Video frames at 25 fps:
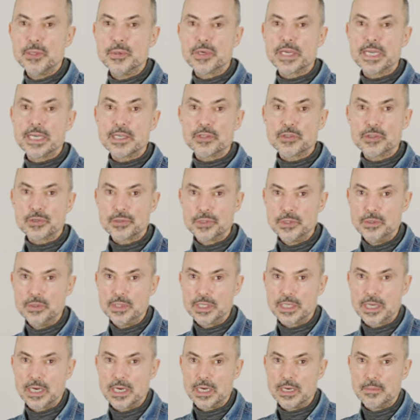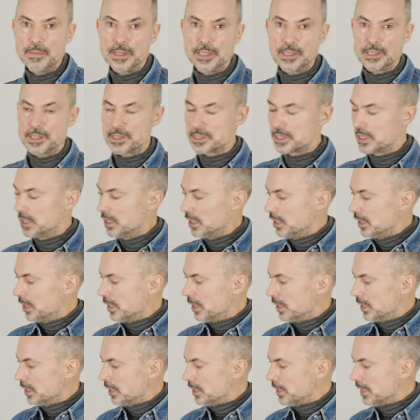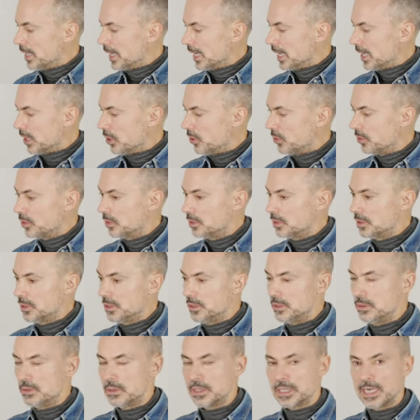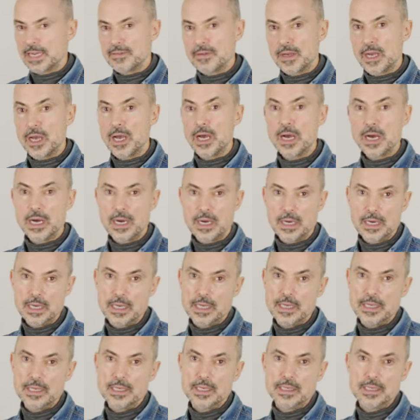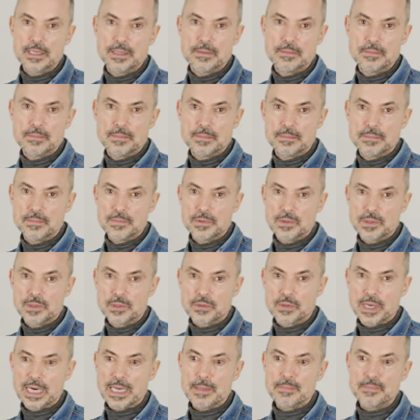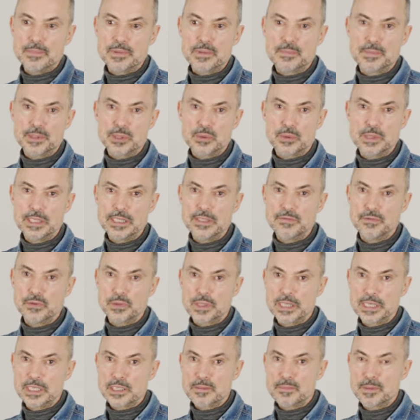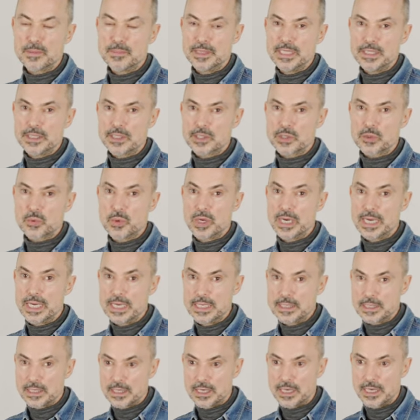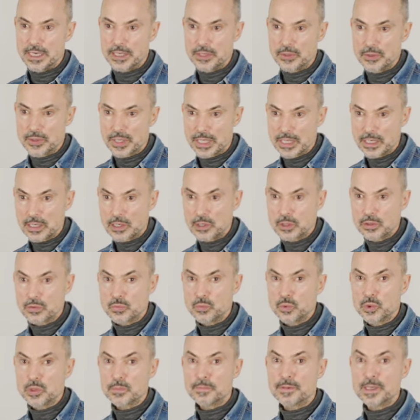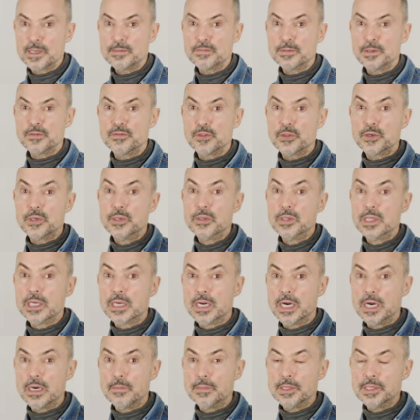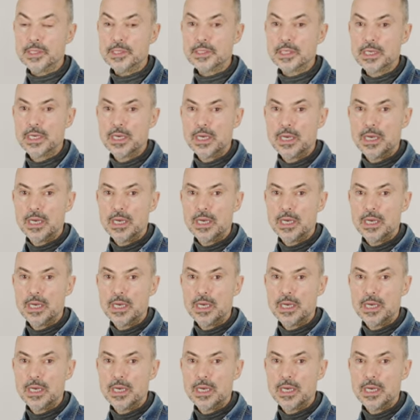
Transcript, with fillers: you're getting through the garment. Now, you can have a high grams per 24 hours per meter squared, i.e. you're getting a lot of water vapor through the garment,